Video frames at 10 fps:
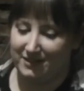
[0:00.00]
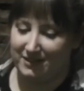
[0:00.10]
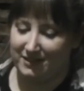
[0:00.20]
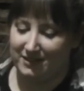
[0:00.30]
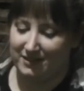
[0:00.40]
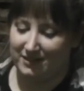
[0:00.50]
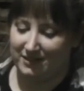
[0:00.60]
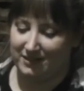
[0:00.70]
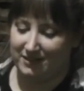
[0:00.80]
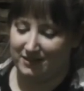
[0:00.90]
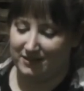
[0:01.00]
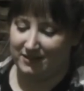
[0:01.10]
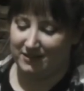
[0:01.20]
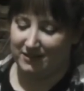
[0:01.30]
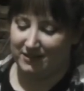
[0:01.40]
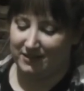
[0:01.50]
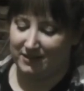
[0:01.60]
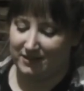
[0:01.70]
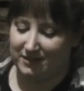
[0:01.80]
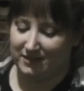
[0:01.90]

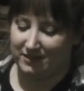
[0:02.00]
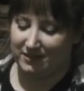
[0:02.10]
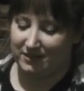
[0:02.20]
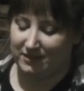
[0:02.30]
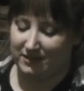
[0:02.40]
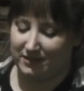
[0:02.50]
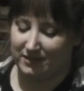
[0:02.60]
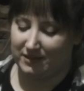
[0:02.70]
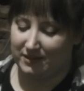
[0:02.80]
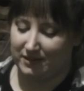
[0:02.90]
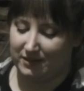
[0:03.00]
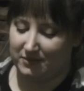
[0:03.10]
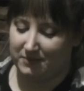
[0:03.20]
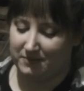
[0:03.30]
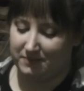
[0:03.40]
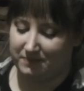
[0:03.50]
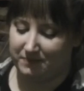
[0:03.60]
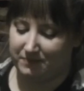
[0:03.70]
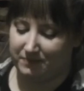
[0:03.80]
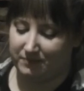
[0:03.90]

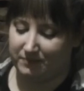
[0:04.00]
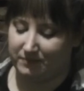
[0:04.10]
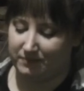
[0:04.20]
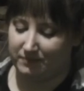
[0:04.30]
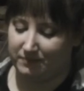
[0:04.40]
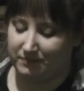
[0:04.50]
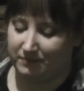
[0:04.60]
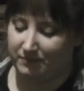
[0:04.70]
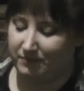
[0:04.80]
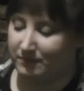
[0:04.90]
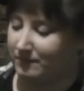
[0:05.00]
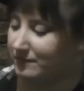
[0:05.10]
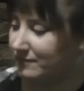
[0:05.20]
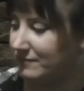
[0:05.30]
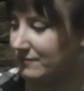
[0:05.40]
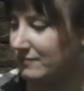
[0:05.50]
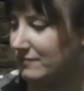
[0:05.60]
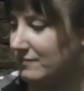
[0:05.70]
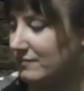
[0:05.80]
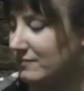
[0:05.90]

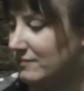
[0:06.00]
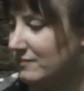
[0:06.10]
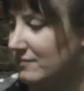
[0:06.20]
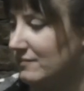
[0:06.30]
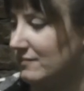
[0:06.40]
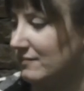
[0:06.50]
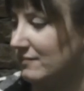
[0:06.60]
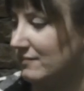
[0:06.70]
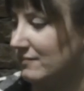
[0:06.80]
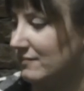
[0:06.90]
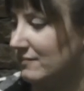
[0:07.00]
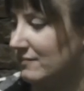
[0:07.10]
This person isn't speaking.